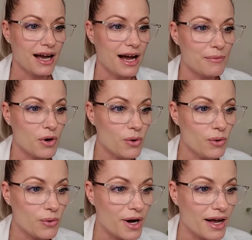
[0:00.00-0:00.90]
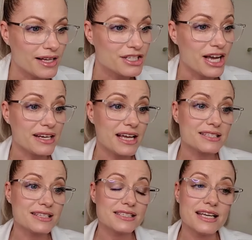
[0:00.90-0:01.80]
Um, ooh, Jen, yes,
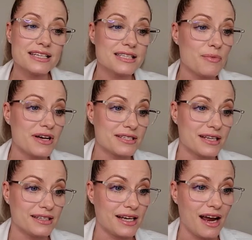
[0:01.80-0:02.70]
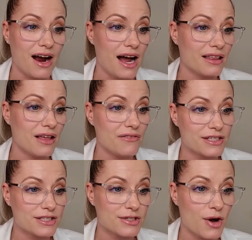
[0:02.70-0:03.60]
this is the best skincare. I love
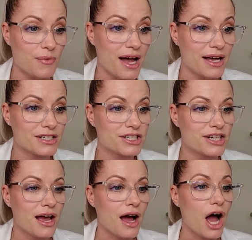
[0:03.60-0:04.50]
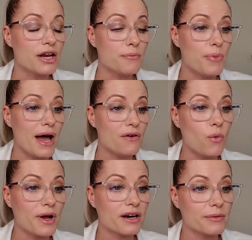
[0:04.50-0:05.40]
it so much. And Bev,
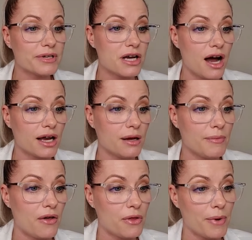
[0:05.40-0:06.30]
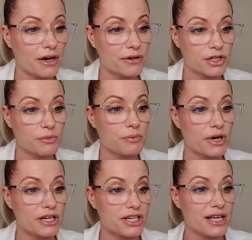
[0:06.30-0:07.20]
we are gonna be talking about the
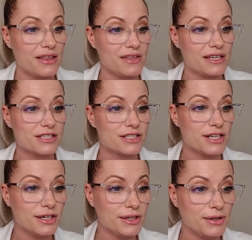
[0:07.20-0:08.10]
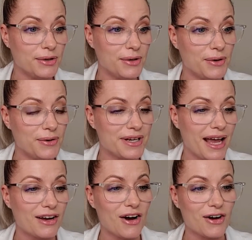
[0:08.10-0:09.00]
microdermabrasion in this too.
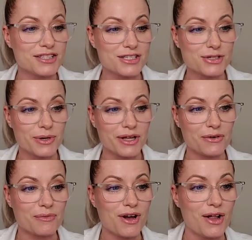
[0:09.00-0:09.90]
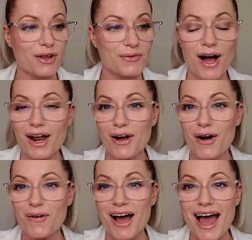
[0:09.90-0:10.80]
Kay Carlson's joining from
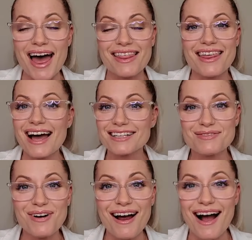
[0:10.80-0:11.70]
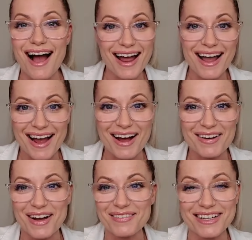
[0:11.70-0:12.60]
Colorado. That's where I
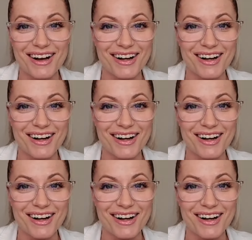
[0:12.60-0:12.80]
am. I'm in